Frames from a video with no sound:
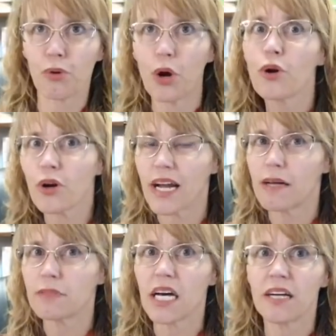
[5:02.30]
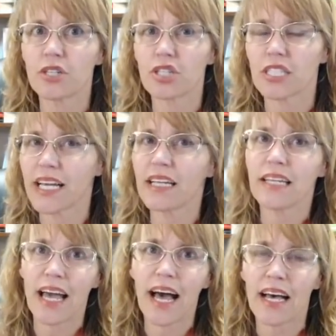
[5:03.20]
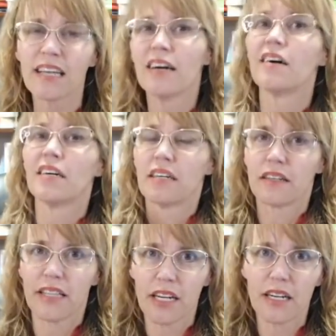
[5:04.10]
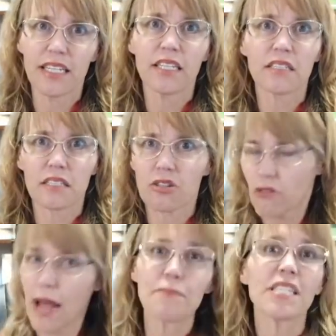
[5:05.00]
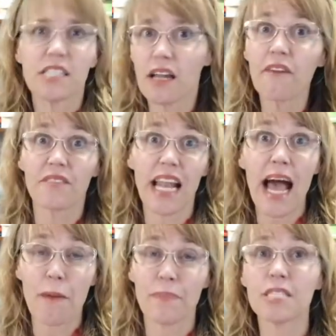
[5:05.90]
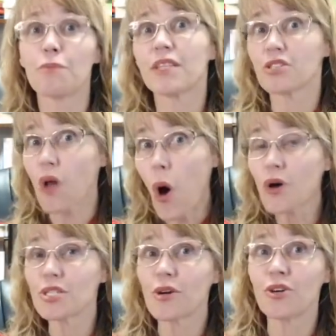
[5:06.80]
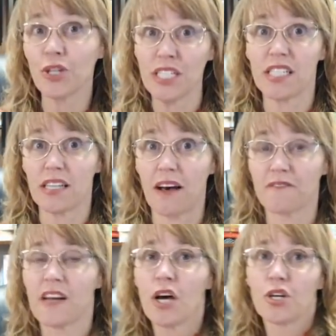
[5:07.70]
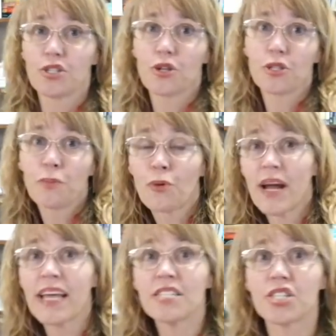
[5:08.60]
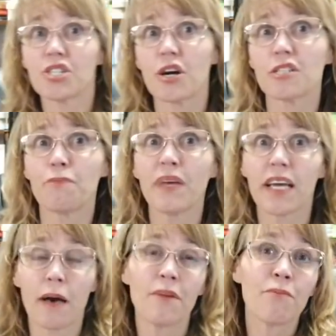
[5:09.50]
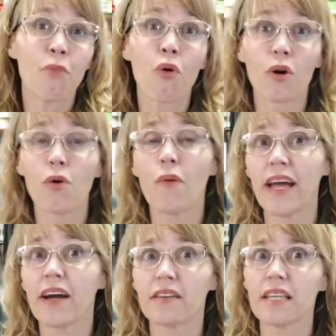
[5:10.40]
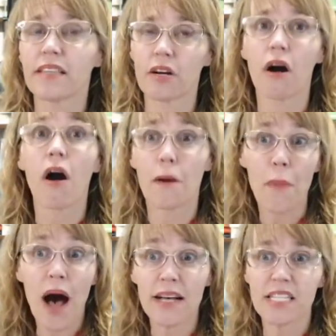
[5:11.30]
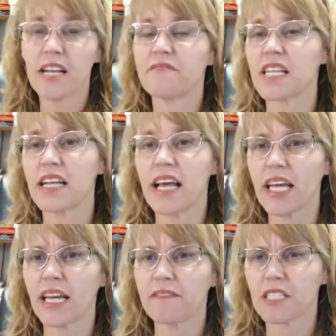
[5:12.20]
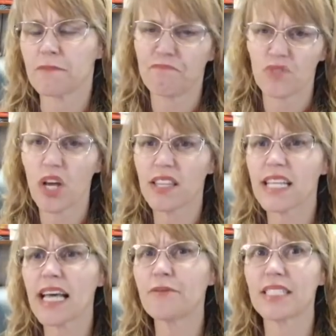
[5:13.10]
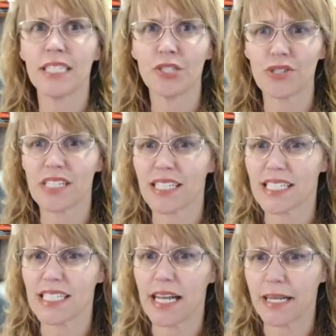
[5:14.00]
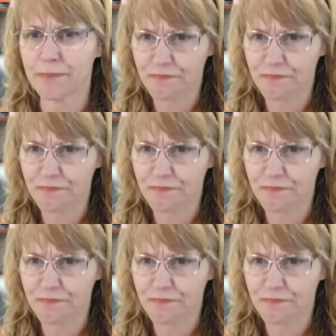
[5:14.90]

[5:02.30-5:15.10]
programmed to understand, yeah, there is crappy stuff that happens, but there's also good stuff. So the brain starts becoming more aware that there are positives and negatives. So I thought that was an interesting study.